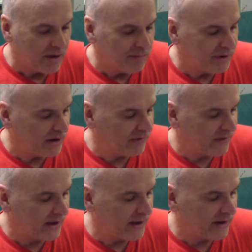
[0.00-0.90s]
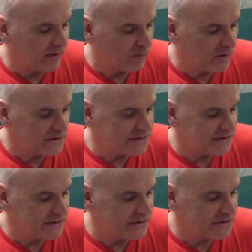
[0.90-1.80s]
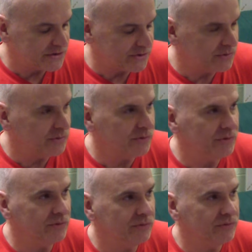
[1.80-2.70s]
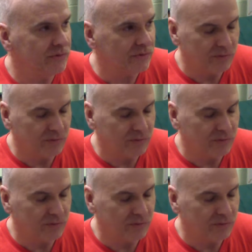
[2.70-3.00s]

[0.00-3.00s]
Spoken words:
Beyond that, I wanted to use